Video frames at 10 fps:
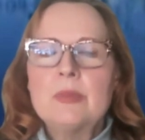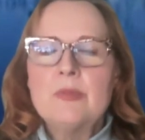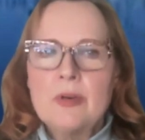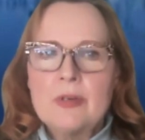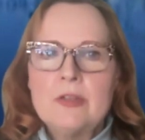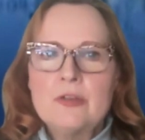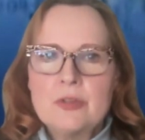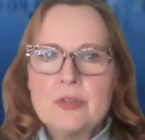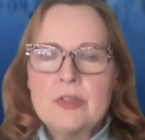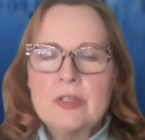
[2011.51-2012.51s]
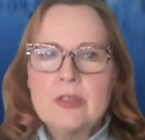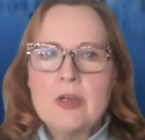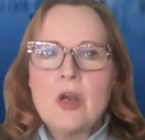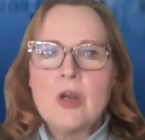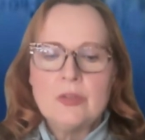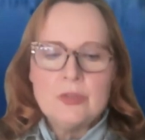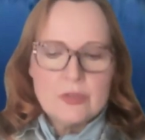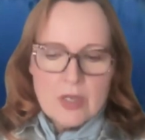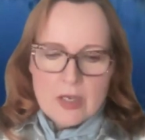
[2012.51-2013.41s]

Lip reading: very interesting cards.